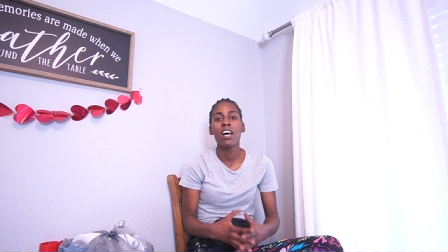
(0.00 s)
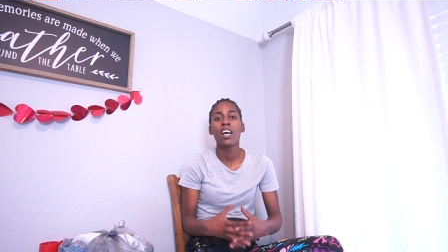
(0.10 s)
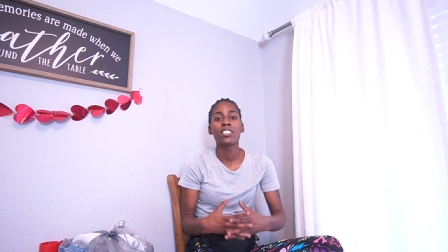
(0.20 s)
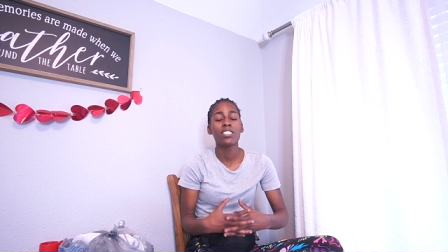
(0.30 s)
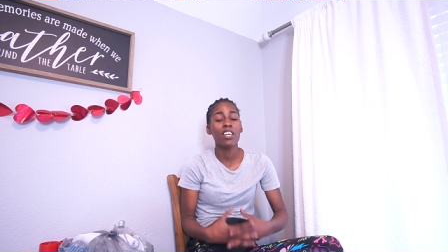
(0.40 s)

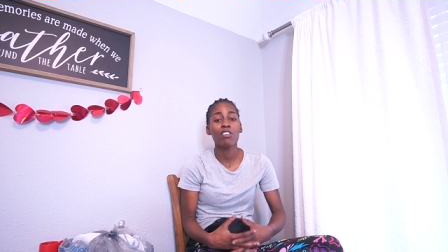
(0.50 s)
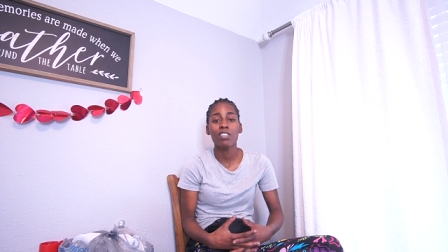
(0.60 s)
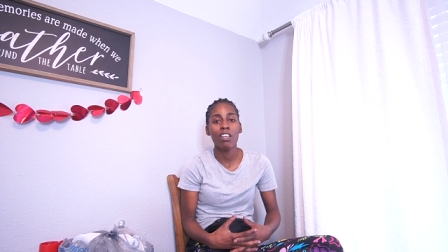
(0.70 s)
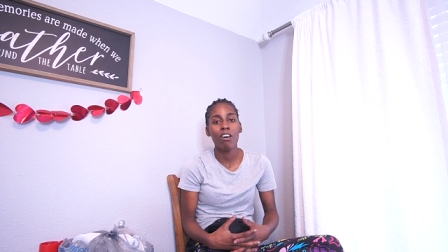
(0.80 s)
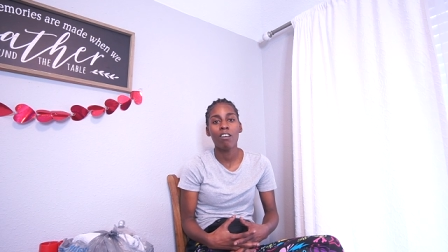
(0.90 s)
another
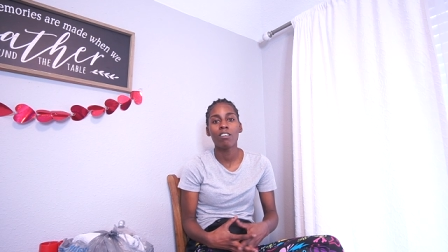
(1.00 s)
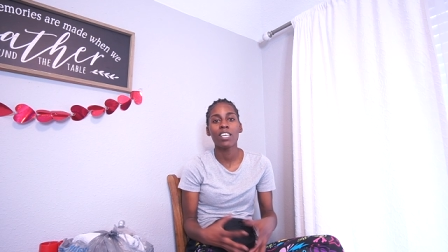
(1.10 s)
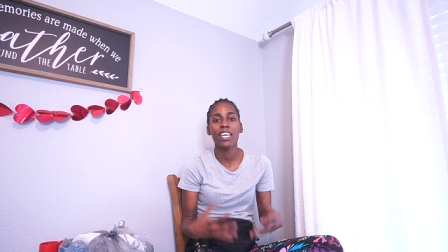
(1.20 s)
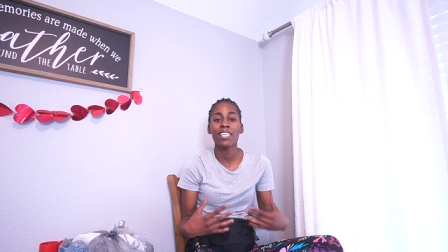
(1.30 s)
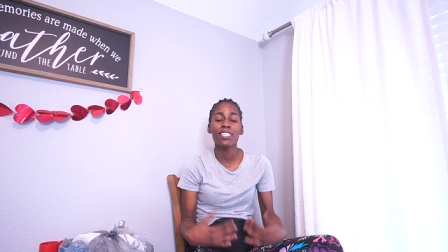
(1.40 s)

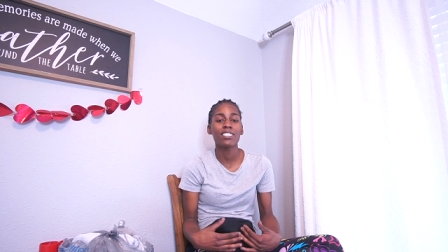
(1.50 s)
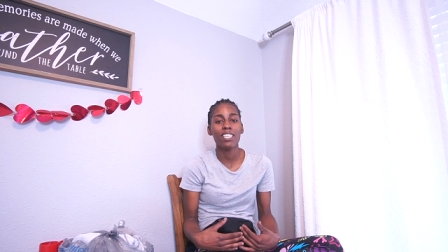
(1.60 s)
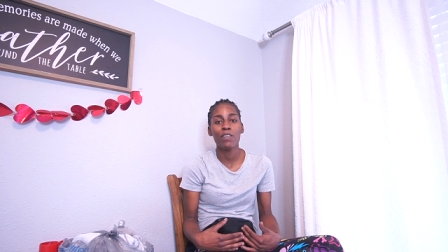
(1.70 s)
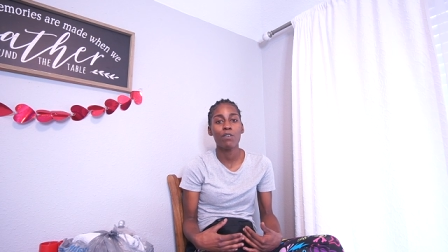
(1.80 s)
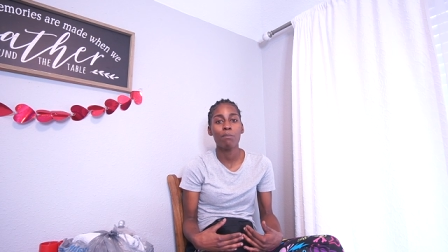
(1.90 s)
vlog in this
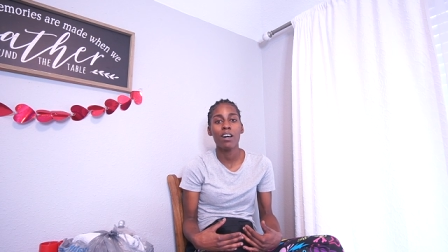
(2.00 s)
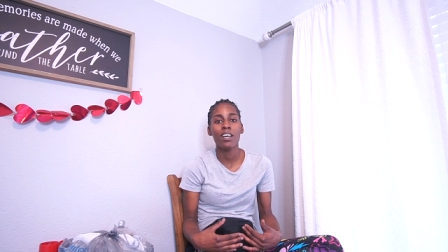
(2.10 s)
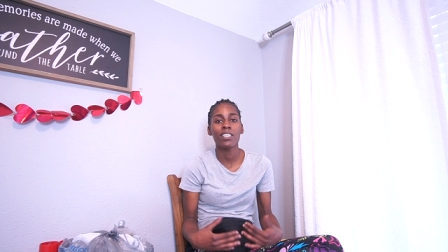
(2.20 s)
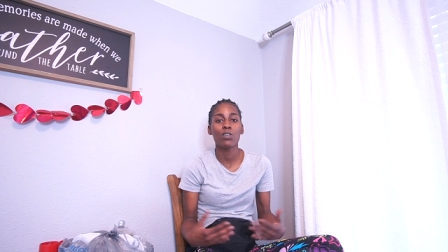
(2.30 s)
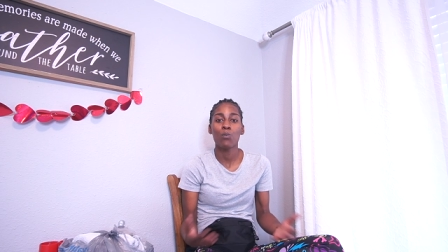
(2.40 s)
life of
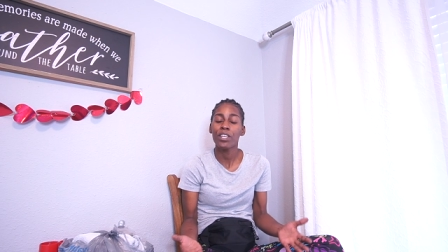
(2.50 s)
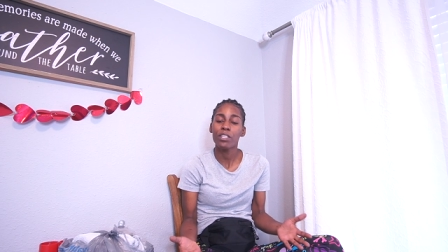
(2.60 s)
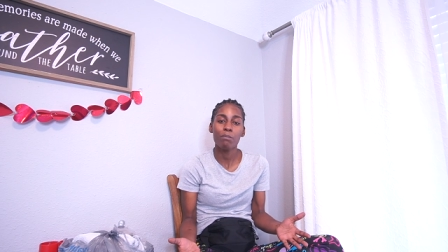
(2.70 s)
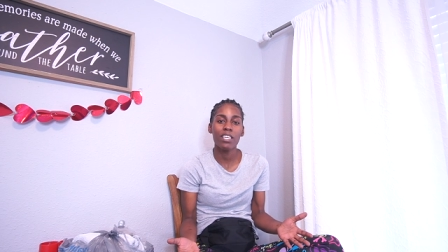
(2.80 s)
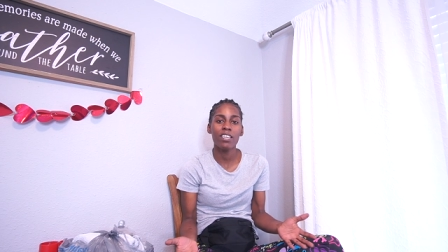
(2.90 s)
mine with
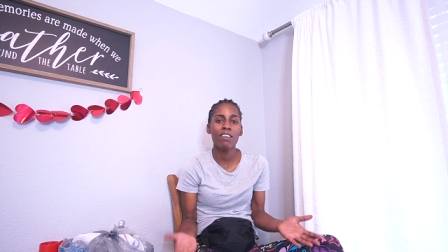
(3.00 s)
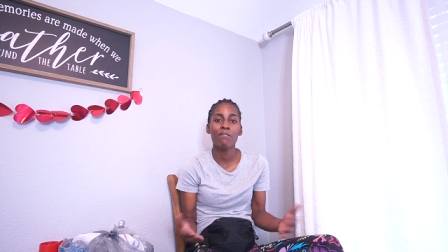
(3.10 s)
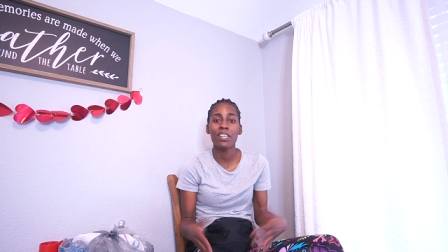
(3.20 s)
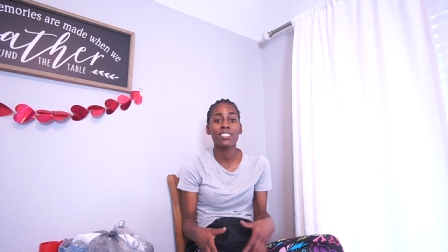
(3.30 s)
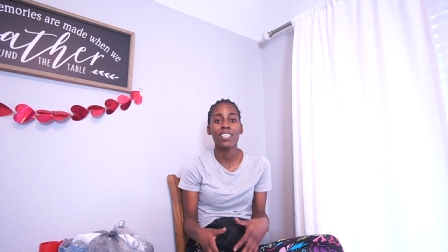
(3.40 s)
me,
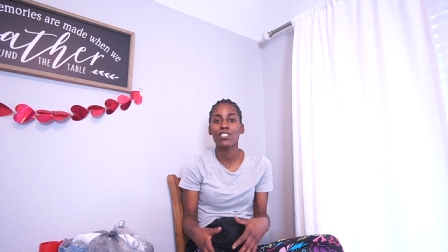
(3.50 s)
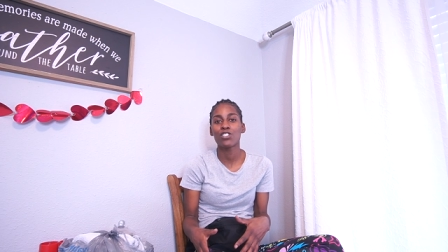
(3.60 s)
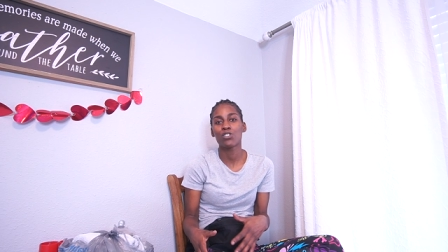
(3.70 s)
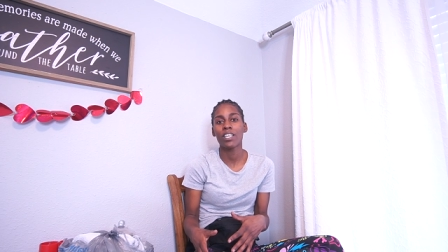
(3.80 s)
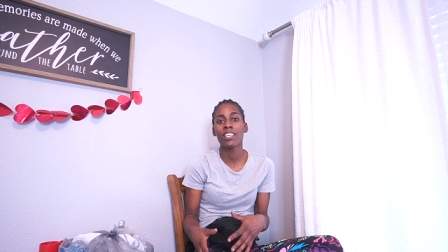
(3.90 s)
Vantazia
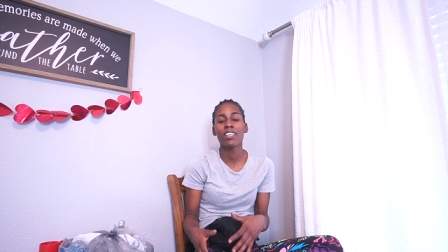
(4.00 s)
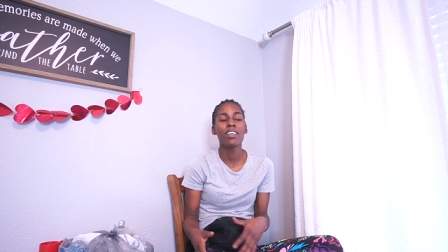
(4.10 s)
Drake.